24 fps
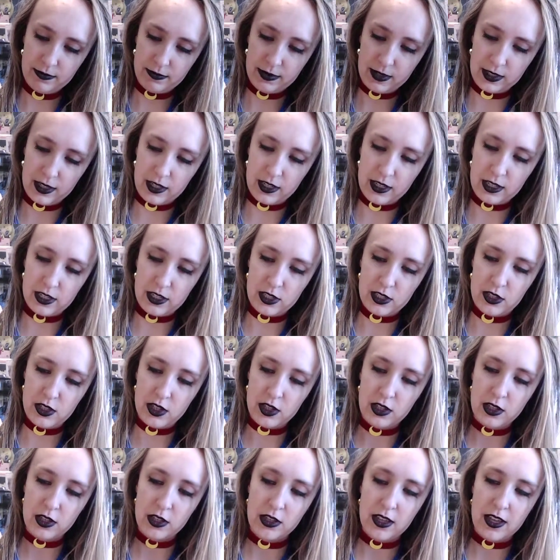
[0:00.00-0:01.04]
So let's show
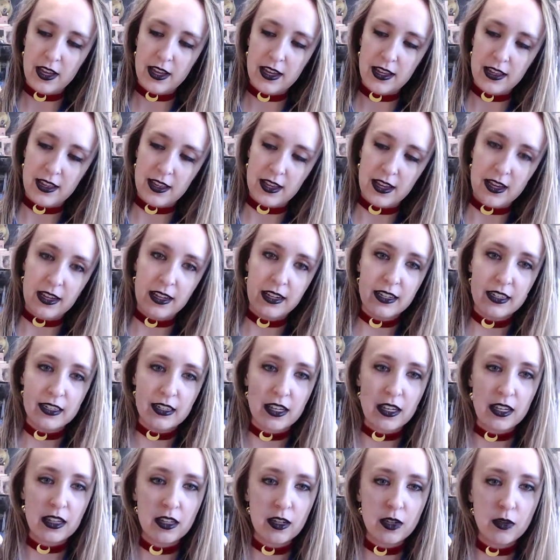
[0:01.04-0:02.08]
you that in there. It's
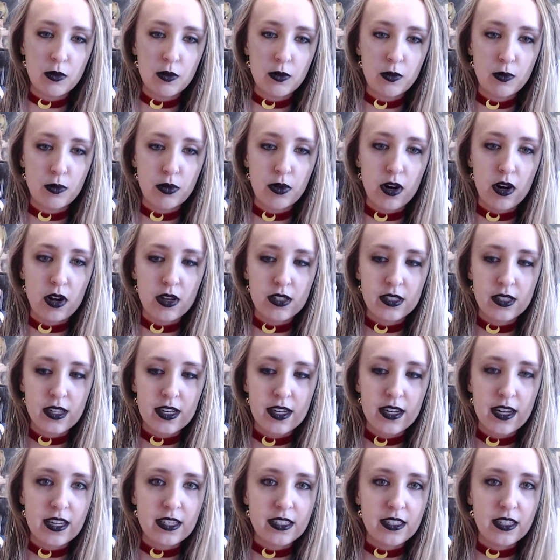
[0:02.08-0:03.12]
got little prongs that
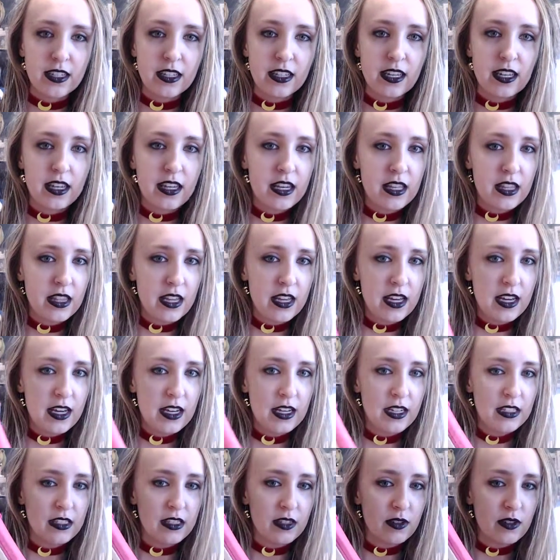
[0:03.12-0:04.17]
nestle it in
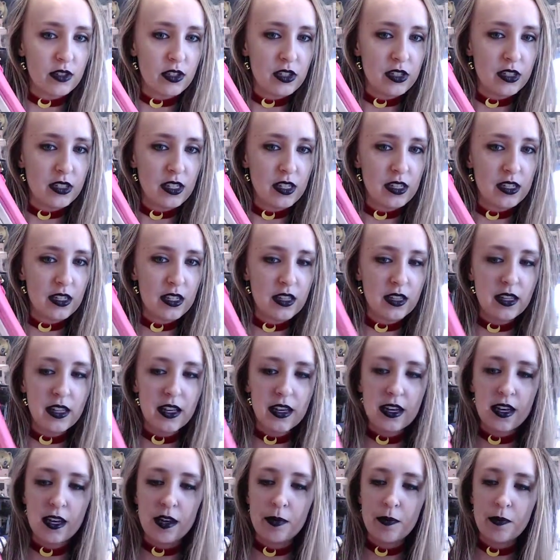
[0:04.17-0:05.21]
there, so it just sits on
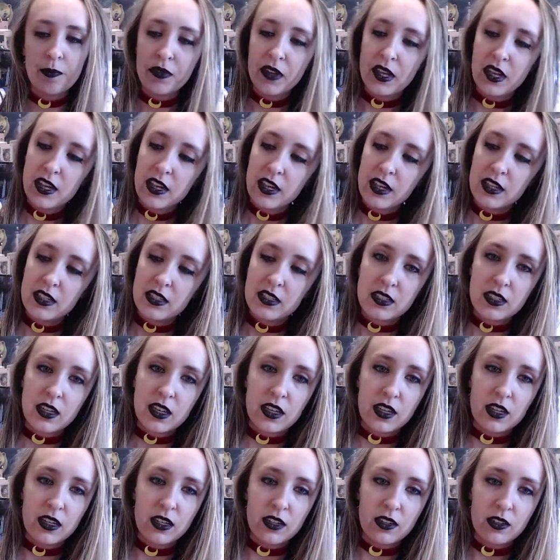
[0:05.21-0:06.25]
there. It's
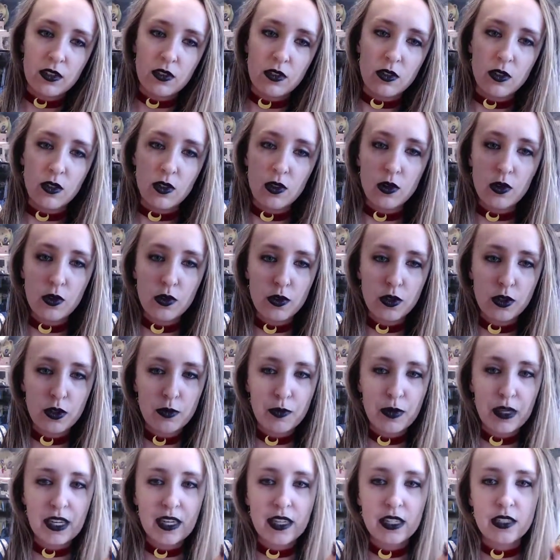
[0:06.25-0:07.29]
got a little holder
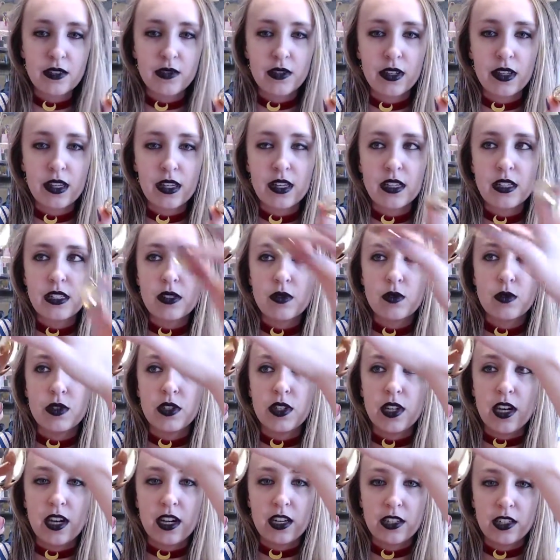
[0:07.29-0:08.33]
piece for this, which
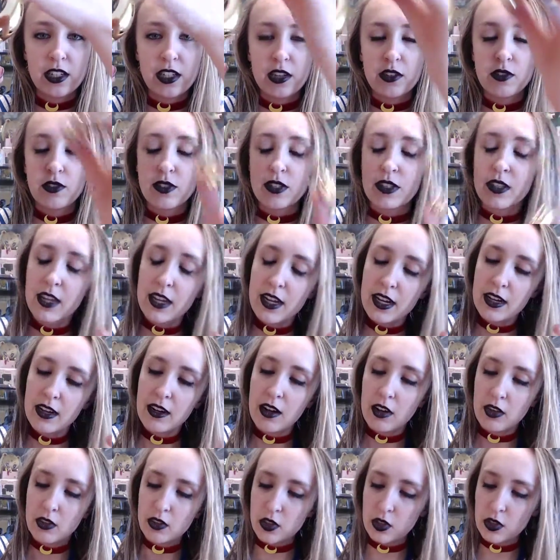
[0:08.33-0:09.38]
actually goes in there.
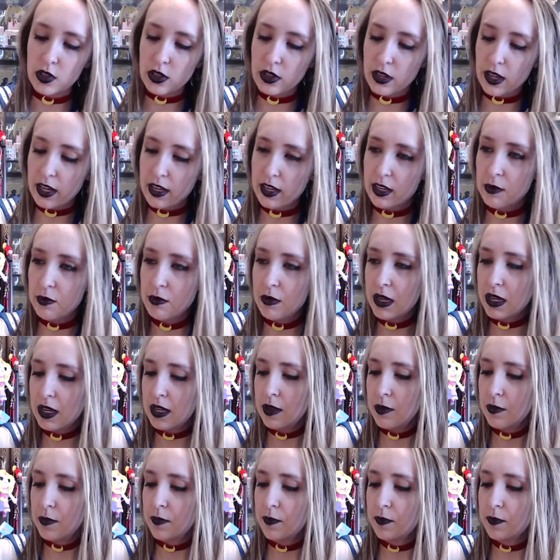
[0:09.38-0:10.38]
I'll show you that in a minute.